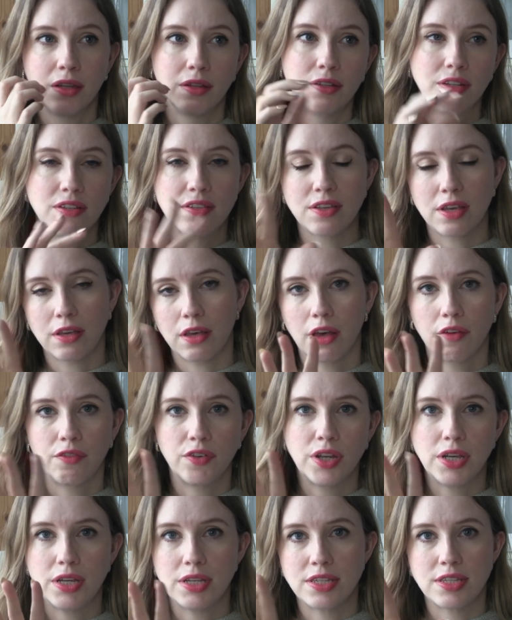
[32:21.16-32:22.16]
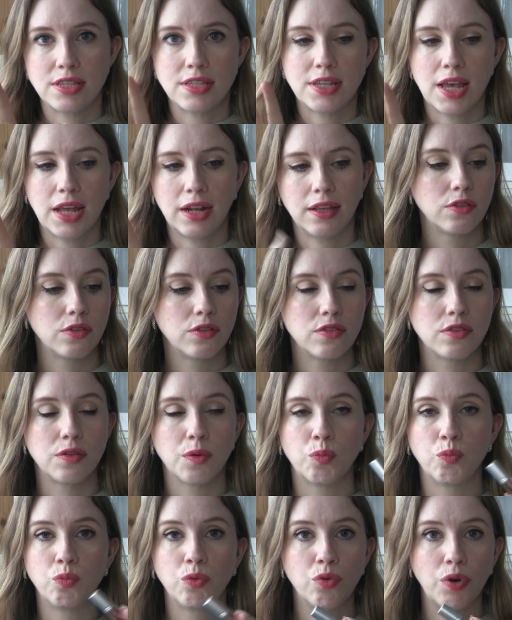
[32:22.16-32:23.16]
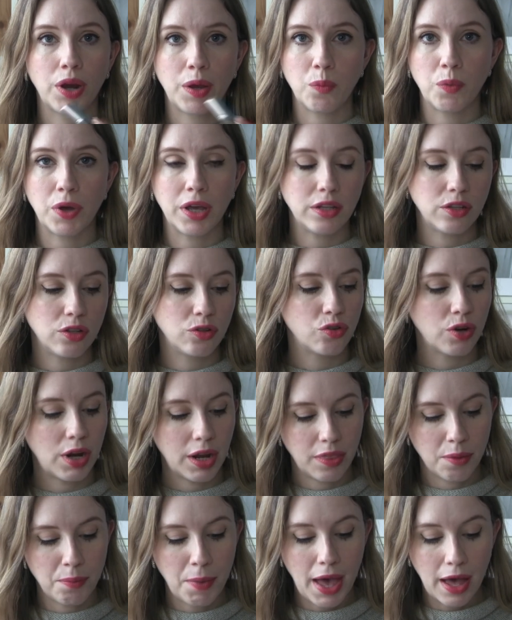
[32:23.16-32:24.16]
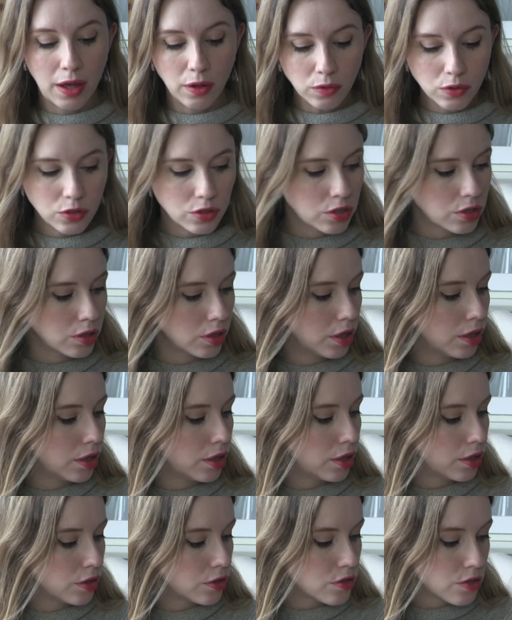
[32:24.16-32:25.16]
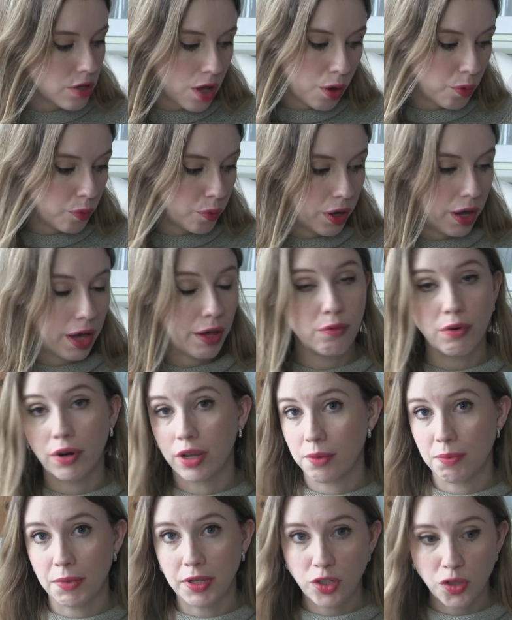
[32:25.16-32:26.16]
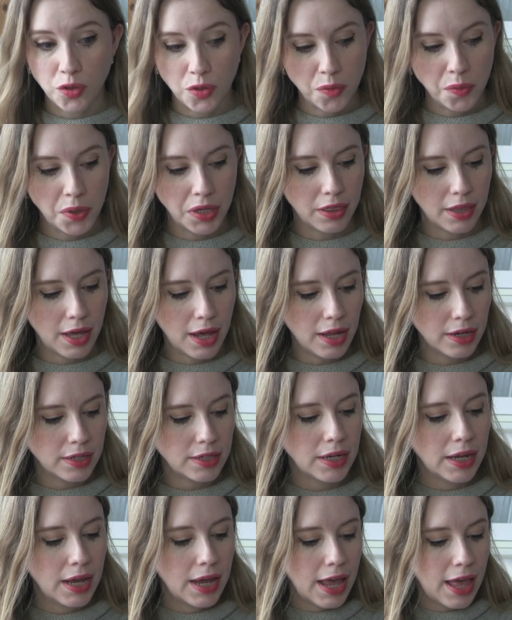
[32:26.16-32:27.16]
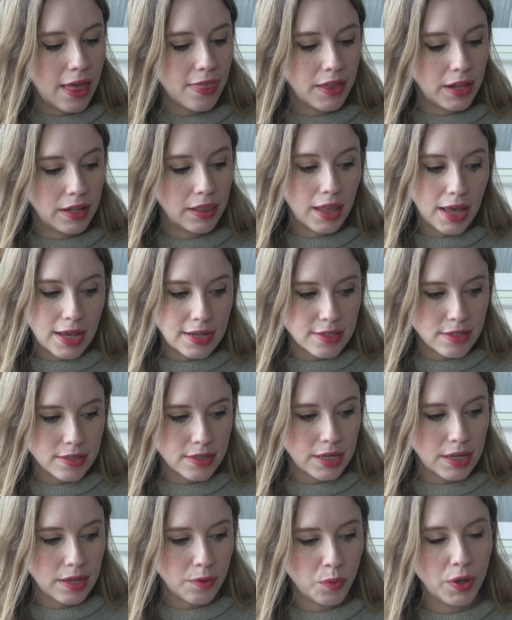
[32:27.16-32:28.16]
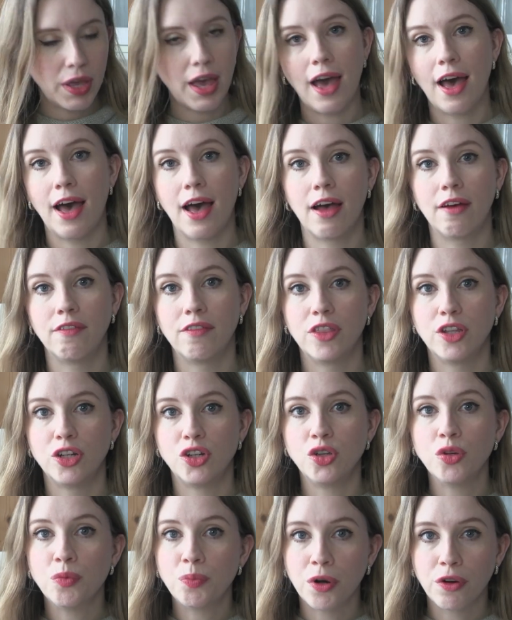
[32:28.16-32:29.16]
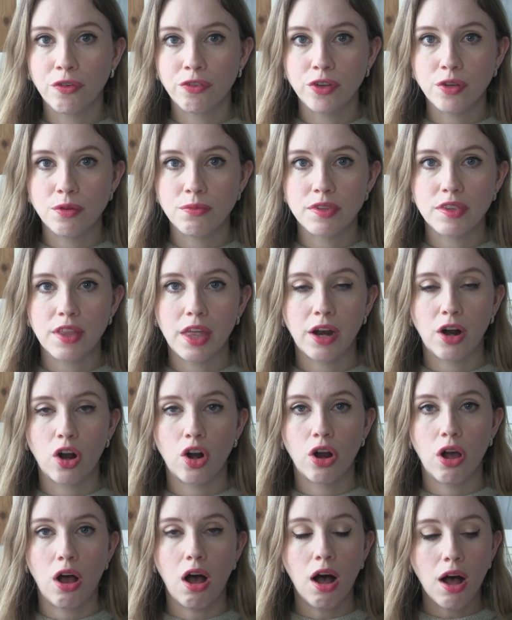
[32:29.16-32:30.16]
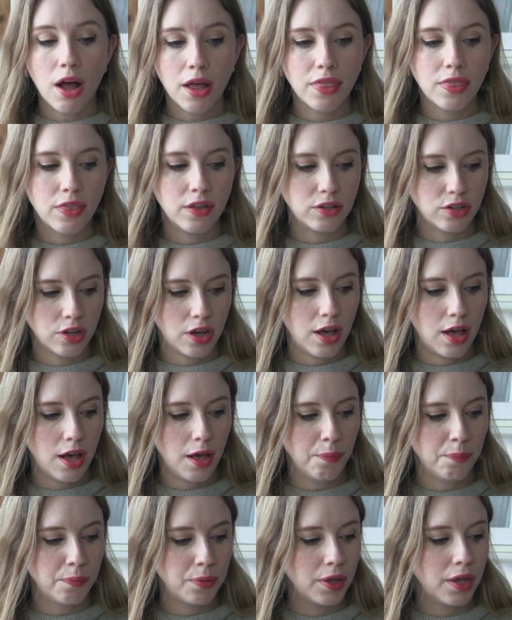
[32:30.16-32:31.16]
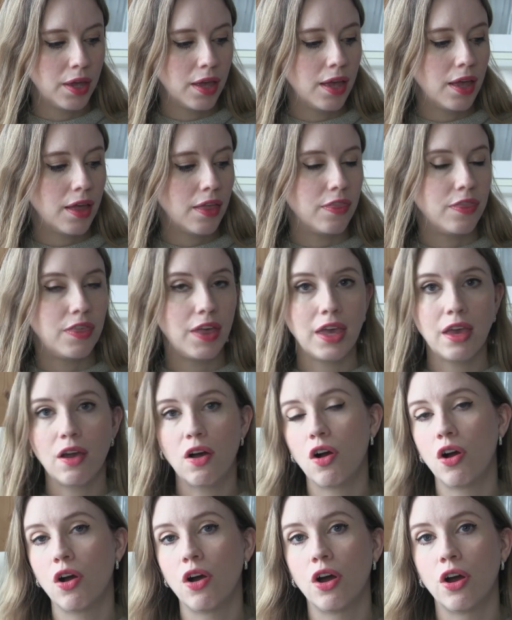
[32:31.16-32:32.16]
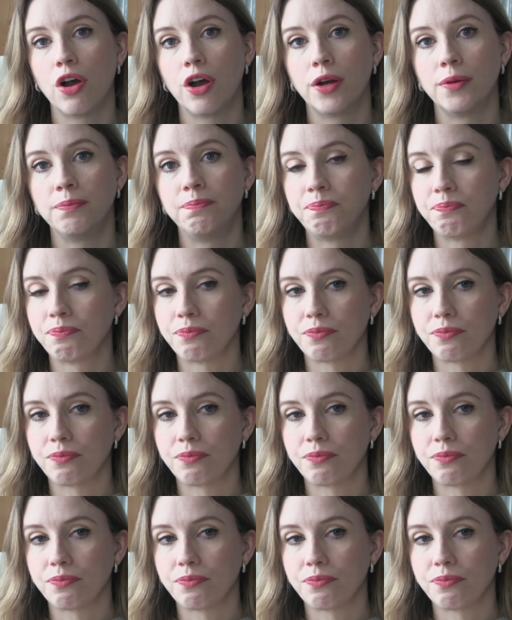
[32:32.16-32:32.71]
discovery set, just a great way to try them out. So I recommend you doing that. And then lastly, we have the 2 perfumes that are on the top. They are